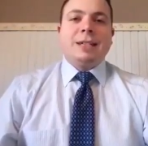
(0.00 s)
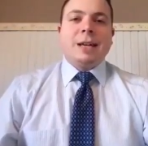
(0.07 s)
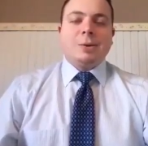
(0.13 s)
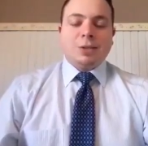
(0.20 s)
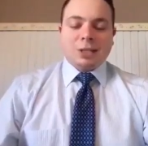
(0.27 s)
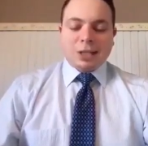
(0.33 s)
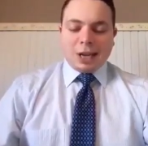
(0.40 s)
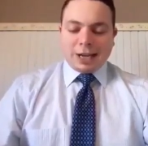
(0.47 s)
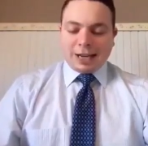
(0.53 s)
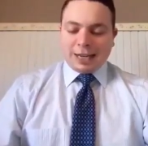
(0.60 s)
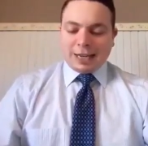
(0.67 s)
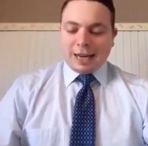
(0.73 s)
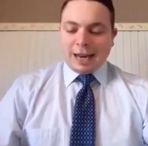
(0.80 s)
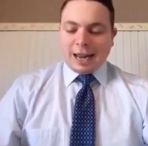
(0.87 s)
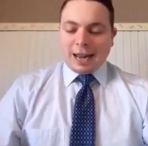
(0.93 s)
As I was
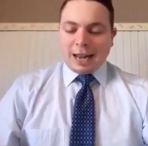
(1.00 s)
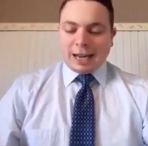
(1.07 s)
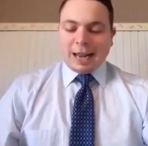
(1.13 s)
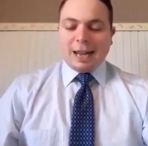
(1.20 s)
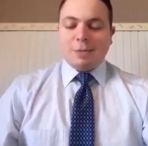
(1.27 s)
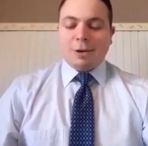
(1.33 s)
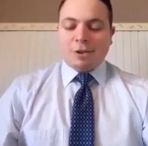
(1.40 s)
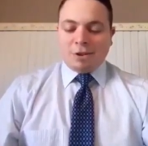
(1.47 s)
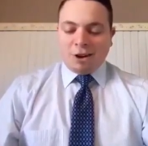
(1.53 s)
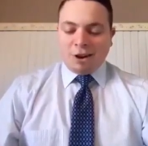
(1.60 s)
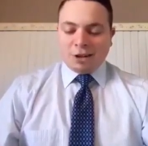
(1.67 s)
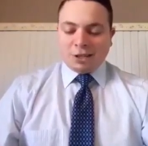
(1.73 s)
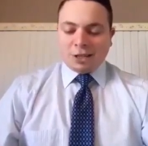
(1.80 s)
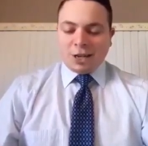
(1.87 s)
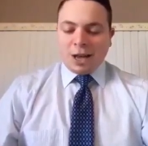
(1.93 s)
studying today, I came
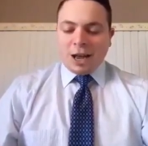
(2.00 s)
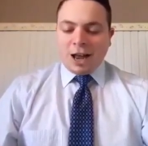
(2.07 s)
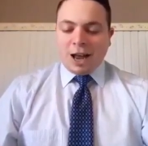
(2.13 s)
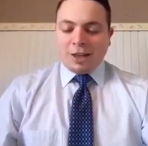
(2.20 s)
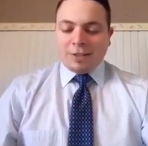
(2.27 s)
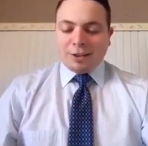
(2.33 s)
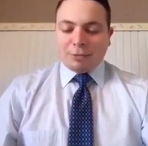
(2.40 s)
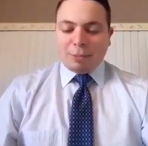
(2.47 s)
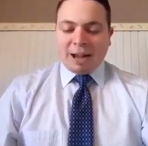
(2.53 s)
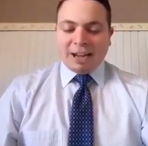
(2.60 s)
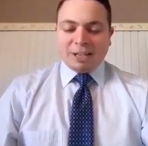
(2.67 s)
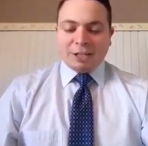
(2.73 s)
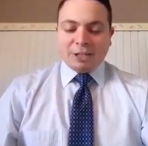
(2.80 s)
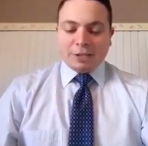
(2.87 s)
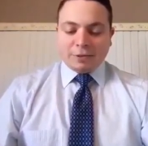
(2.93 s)
across uh, this
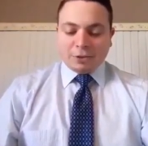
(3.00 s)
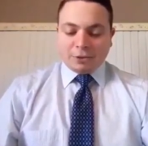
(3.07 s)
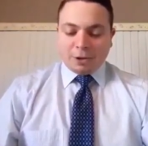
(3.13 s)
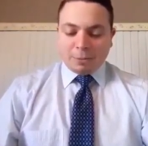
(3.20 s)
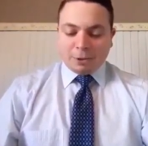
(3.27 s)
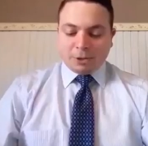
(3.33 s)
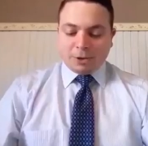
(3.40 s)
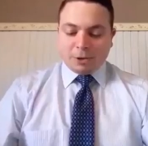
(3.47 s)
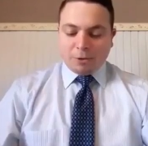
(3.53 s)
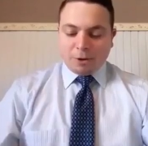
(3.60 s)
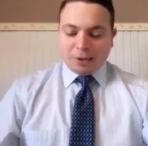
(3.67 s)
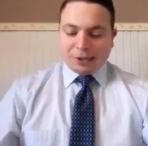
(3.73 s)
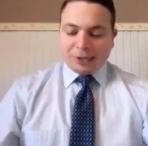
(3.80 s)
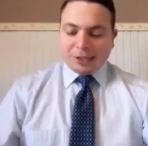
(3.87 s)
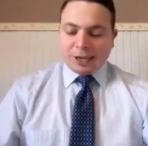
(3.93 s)
passage of Scripture, and it
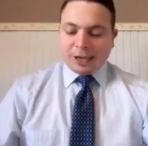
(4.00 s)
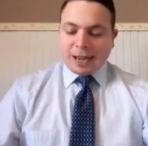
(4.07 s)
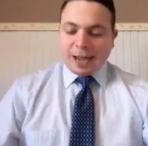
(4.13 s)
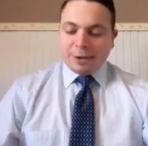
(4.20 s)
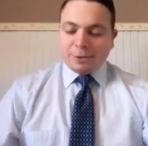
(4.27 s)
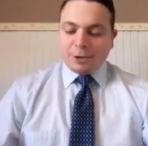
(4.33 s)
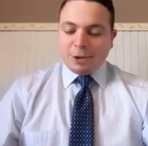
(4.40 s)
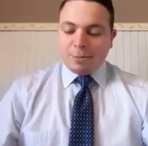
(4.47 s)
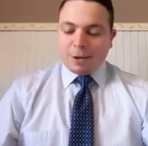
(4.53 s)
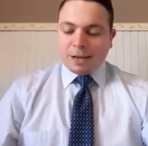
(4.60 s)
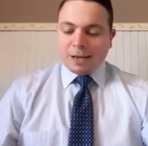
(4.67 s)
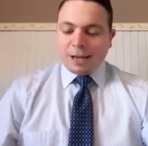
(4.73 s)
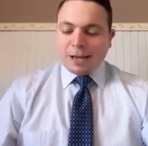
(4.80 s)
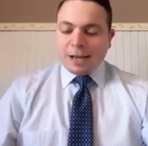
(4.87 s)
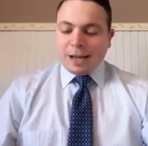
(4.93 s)
really stuck out to
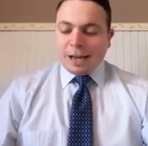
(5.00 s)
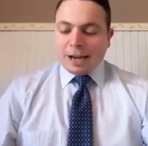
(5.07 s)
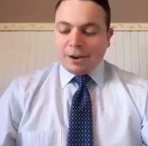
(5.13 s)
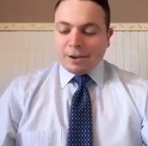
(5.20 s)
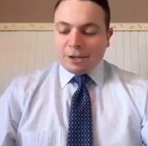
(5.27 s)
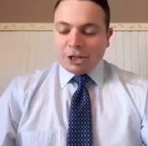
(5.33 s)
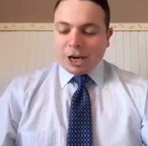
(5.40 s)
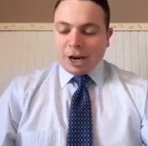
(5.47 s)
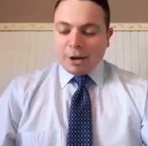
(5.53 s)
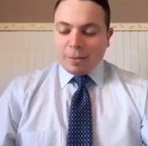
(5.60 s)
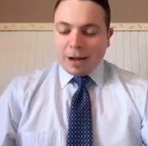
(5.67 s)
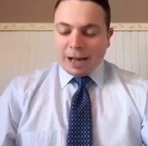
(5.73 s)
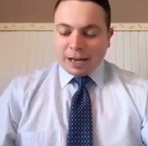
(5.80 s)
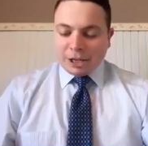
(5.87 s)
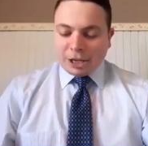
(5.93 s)
me here in
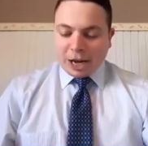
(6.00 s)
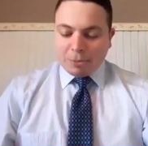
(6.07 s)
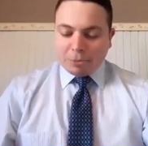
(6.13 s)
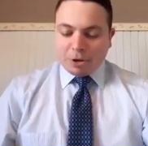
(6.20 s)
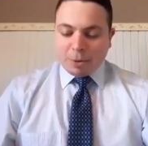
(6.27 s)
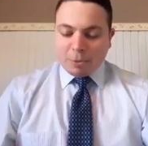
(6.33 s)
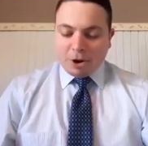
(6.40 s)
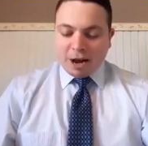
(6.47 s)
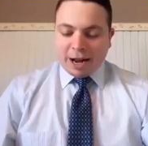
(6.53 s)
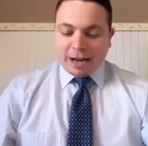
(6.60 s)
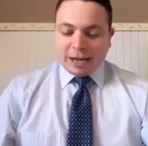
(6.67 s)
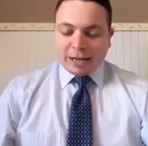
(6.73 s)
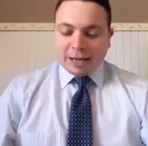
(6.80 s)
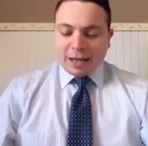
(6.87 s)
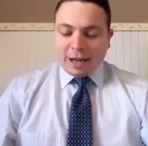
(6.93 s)
Jeremiah chapter number
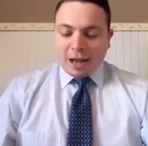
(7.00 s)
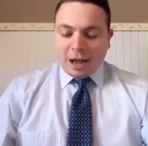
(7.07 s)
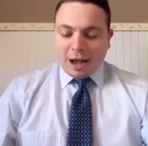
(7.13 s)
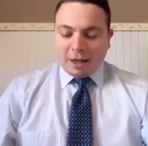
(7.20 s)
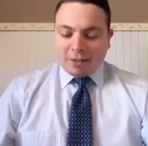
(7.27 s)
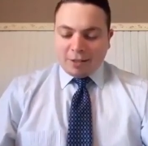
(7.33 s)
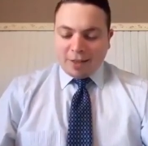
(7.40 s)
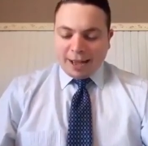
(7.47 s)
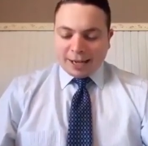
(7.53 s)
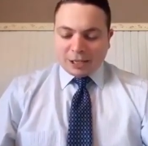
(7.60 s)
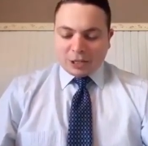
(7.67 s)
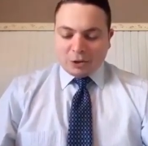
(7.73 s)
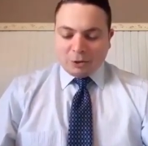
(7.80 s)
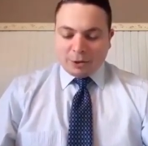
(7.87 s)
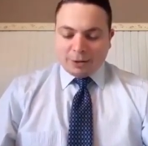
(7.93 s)
8, uh, the
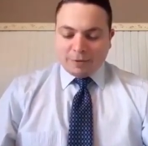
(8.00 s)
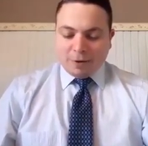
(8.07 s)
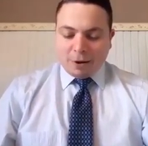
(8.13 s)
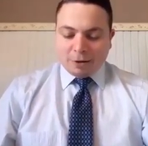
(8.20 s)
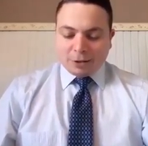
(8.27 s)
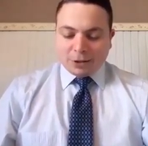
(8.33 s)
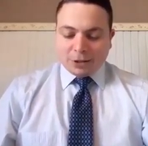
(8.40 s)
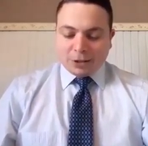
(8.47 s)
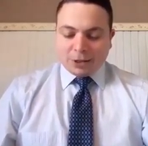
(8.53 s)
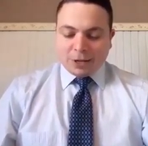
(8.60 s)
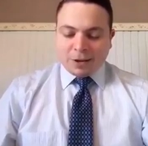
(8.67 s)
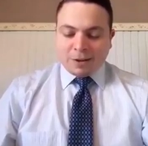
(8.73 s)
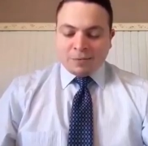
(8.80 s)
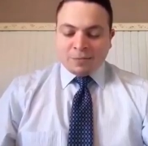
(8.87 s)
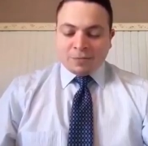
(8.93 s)
last three verses.